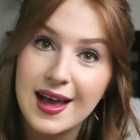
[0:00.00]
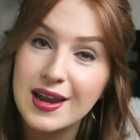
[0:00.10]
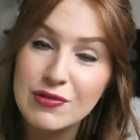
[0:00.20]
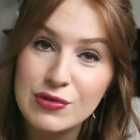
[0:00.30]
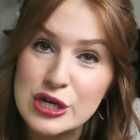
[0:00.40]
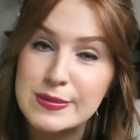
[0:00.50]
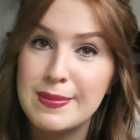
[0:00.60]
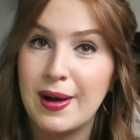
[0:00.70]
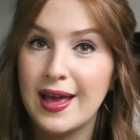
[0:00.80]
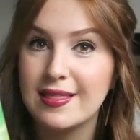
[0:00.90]
can't afford to be
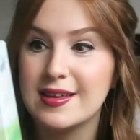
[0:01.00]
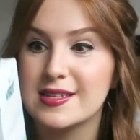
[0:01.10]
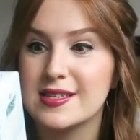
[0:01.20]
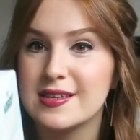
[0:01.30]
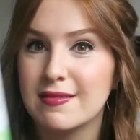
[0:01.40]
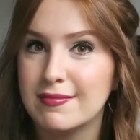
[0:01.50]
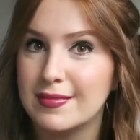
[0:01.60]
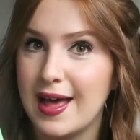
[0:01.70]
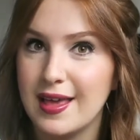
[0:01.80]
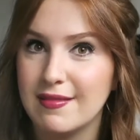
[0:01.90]
buying this
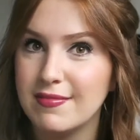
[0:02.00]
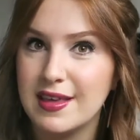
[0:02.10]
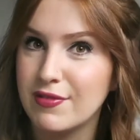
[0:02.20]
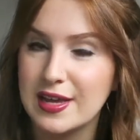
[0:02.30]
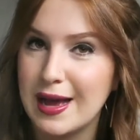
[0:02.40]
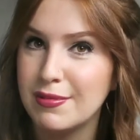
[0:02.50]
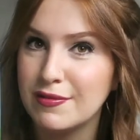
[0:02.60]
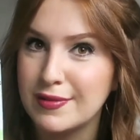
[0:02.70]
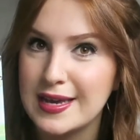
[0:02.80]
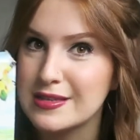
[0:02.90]
like every couple
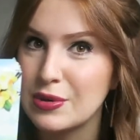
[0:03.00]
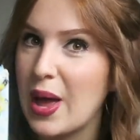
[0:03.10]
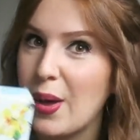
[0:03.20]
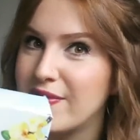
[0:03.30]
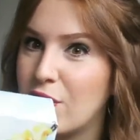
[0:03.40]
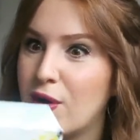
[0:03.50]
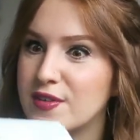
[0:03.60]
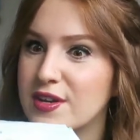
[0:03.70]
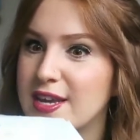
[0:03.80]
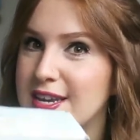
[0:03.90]
of weeks or however
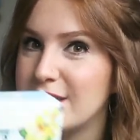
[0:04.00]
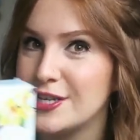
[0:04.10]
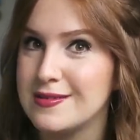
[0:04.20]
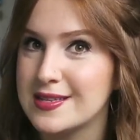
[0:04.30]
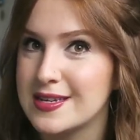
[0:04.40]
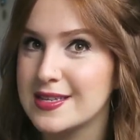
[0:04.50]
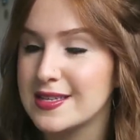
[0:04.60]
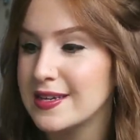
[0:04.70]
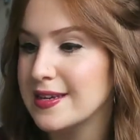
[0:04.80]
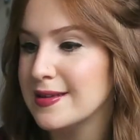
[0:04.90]
often I need to use this.
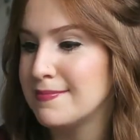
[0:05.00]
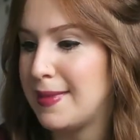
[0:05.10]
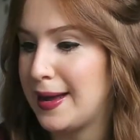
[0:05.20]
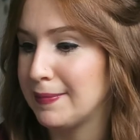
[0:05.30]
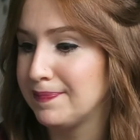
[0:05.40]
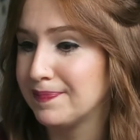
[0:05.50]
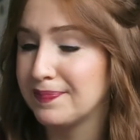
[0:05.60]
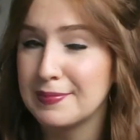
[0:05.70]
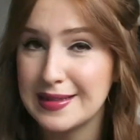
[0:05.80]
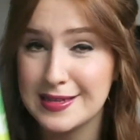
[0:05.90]

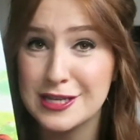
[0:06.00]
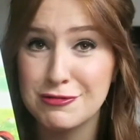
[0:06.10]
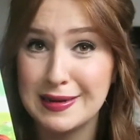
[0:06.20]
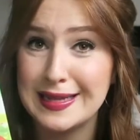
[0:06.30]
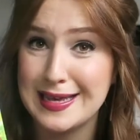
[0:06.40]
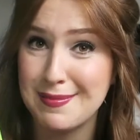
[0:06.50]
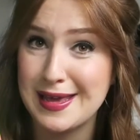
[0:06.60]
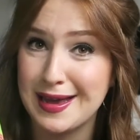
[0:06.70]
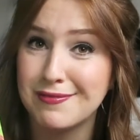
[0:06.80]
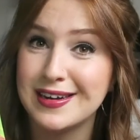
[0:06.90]
But this is really
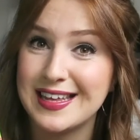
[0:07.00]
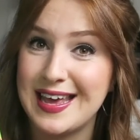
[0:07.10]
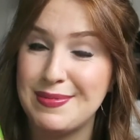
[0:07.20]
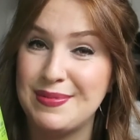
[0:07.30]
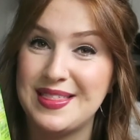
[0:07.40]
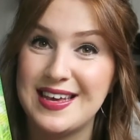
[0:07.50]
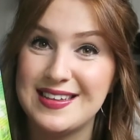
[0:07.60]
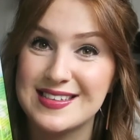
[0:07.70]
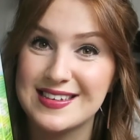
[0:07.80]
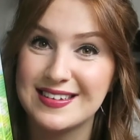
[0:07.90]
yummy. I'm really happy with these.